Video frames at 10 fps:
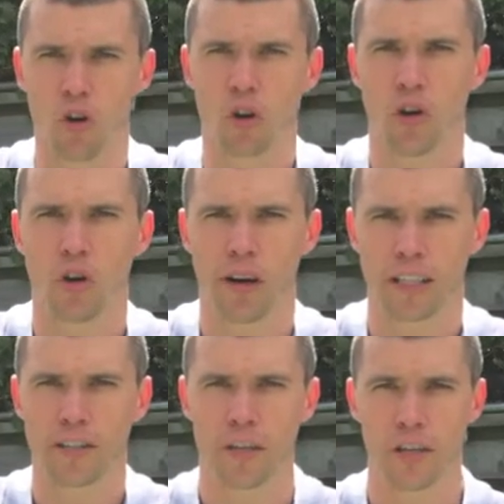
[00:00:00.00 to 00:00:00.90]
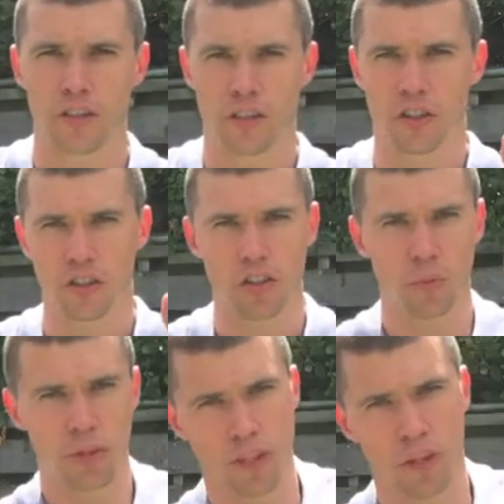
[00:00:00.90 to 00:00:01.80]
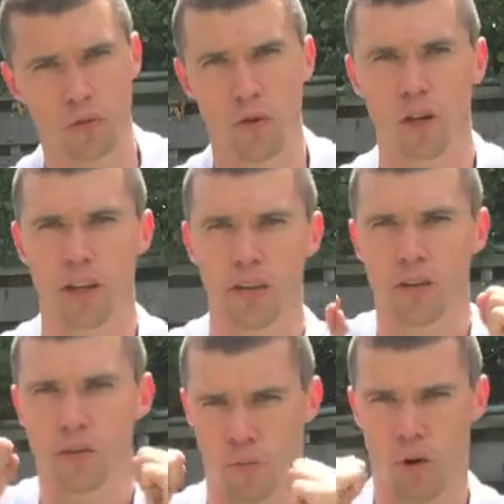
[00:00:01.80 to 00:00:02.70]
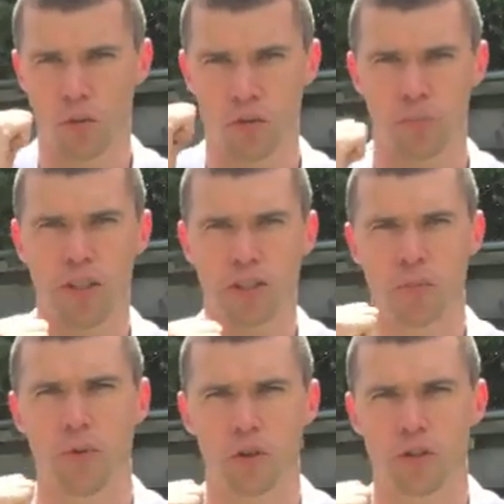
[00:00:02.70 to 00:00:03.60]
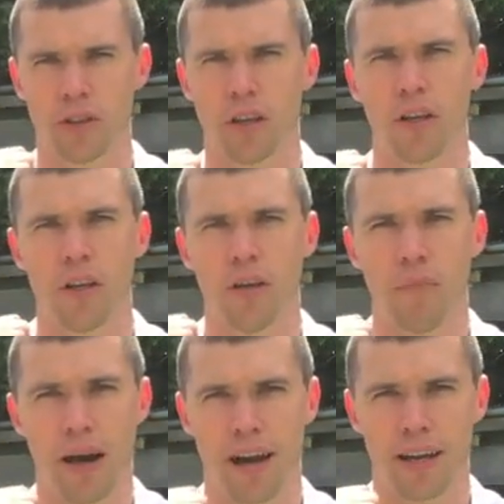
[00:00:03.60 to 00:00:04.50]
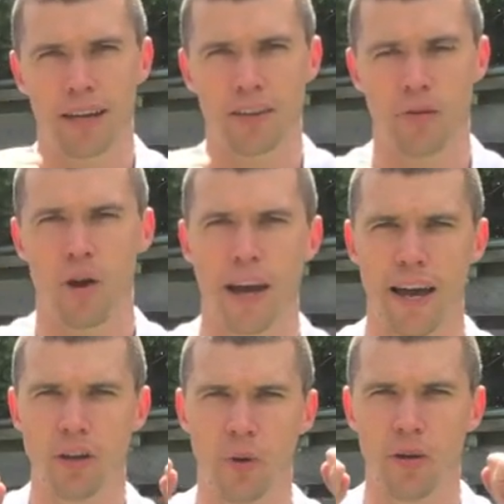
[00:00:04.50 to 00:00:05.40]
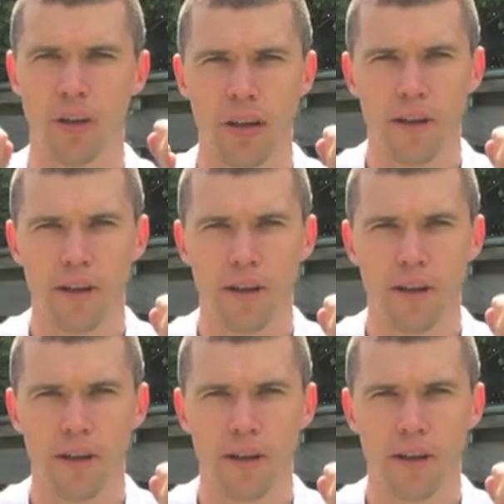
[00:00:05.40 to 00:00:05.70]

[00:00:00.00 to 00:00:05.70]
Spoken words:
more core activation to stop yourself rocking what was being supported by the right elbow.